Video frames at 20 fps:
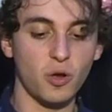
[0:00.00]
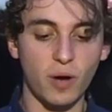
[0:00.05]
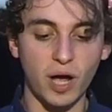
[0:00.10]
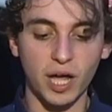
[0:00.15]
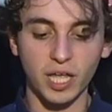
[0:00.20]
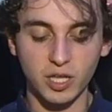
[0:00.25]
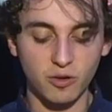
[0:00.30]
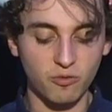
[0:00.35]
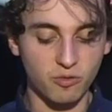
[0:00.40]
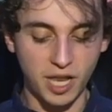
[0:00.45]

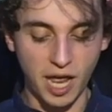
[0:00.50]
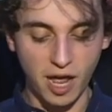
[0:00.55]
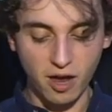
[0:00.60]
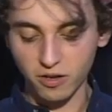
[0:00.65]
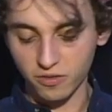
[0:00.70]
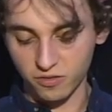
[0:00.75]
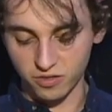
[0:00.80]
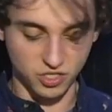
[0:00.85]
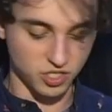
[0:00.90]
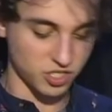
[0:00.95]
widely renowned
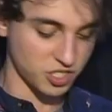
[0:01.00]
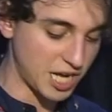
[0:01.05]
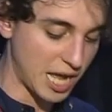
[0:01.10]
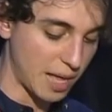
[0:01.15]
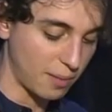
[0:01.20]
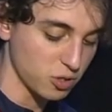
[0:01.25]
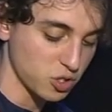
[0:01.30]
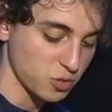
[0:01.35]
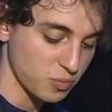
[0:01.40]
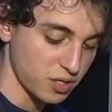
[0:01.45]
in this
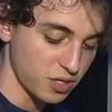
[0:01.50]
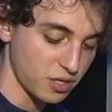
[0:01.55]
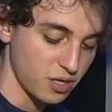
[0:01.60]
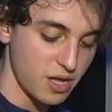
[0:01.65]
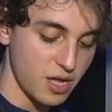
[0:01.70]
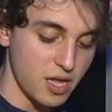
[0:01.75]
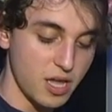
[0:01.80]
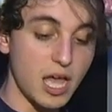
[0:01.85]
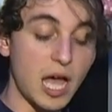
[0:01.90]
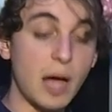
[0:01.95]
establishment.
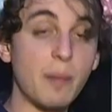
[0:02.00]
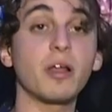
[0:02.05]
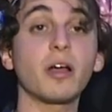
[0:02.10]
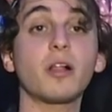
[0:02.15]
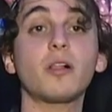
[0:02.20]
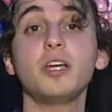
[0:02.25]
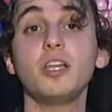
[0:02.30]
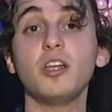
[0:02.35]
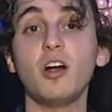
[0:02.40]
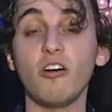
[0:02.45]
I'm going to
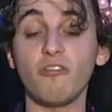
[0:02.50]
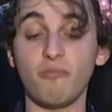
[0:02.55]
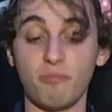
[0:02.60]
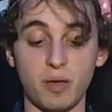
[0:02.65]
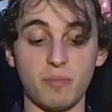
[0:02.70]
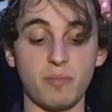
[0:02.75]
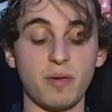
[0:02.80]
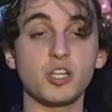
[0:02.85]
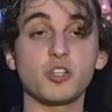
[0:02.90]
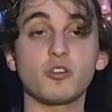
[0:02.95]
clean off
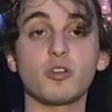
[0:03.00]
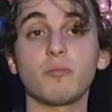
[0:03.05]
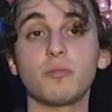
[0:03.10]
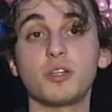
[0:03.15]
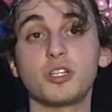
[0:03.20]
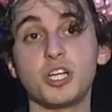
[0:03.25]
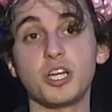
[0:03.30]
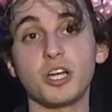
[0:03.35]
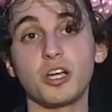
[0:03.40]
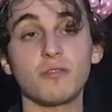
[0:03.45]
my measuring
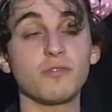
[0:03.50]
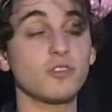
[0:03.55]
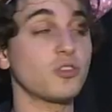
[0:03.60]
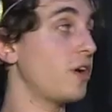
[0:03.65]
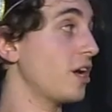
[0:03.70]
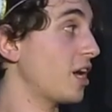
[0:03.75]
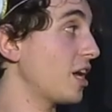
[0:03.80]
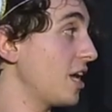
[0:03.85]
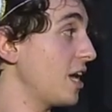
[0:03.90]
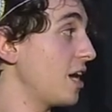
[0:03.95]
majigger so
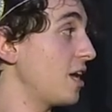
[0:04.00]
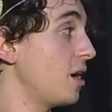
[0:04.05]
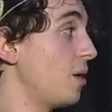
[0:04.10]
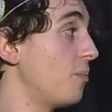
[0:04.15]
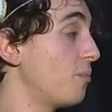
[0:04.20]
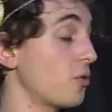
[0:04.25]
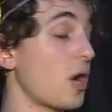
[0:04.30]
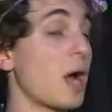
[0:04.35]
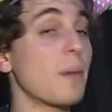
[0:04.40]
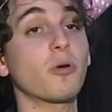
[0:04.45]
I can get a
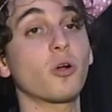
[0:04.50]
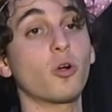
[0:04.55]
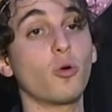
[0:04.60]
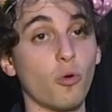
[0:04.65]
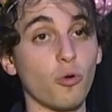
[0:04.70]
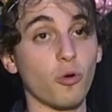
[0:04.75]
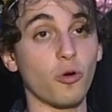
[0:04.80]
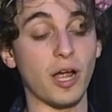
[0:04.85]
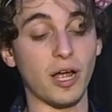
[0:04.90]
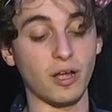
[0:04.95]
proper
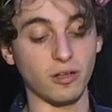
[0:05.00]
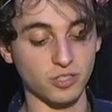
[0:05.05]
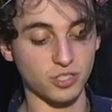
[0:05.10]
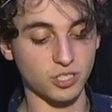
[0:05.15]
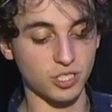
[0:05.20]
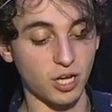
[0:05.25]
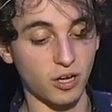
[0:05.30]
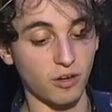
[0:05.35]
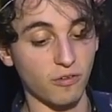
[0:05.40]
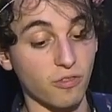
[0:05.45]
quarter ounce
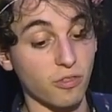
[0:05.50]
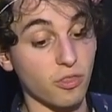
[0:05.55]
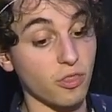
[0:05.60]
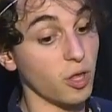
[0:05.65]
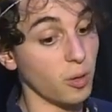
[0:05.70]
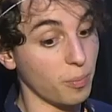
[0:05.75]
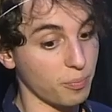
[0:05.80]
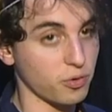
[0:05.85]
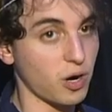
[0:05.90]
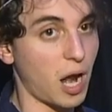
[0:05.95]
of
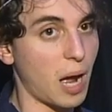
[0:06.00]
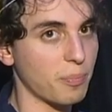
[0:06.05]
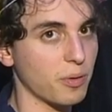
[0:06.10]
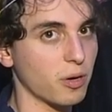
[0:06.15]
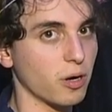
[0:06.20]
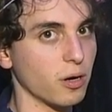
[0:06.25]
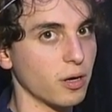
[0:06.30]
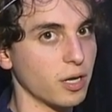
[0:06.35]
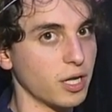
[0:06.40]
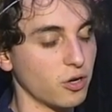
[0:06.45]
the
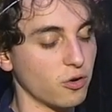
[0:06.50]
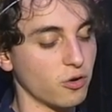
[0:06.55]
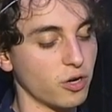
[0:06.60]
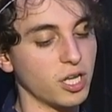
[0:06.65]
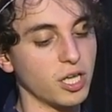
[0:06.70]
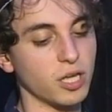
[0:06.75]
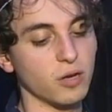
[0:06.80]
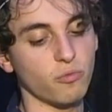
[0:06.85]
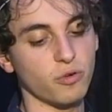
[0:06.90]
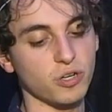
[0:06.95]
proper
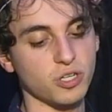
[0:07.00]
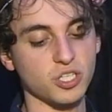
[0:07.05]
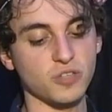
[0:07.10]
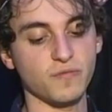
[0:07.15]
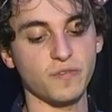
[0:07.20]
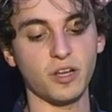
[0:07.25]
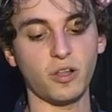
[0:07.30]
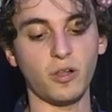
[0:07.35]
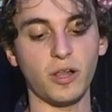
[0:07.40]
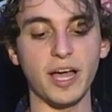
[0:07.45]
ingredient, which is
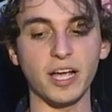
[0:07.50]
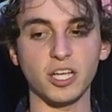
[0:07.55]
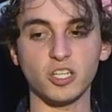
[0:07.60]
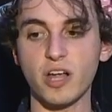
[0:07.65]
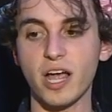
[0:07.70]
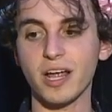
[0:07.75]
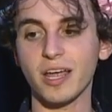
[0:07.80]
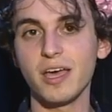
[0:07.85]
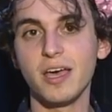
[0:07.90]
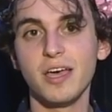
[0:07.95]
vanilla
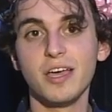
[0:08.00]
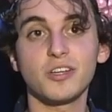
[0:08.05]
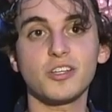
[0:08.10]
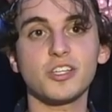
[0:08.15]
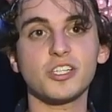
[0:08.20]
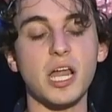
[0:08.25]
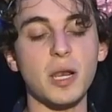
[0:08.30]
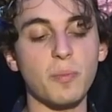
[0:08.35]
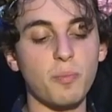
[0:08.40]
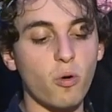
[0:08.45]
extract. Just
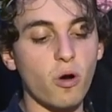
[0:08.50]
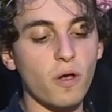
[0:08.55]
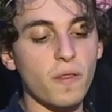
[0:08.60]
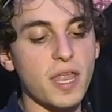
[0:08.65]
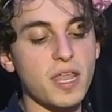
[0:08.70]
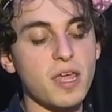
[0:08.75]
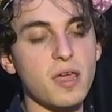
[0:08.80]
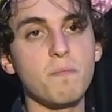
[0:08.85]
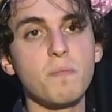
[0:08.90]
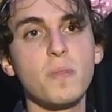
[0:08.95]
kind of pour
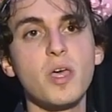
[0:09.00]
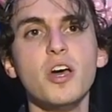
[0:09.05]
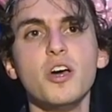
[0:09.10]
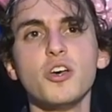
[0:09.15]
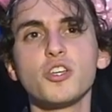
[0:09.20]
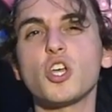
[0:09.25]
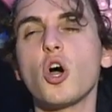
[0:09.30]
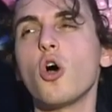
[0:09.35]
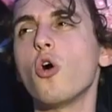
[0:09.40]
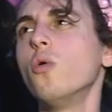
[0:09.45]
that in.
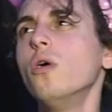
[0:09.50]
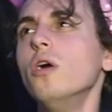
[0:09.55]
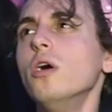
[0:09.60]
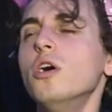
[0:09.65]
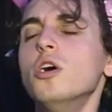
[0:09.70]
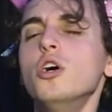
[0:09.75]
So,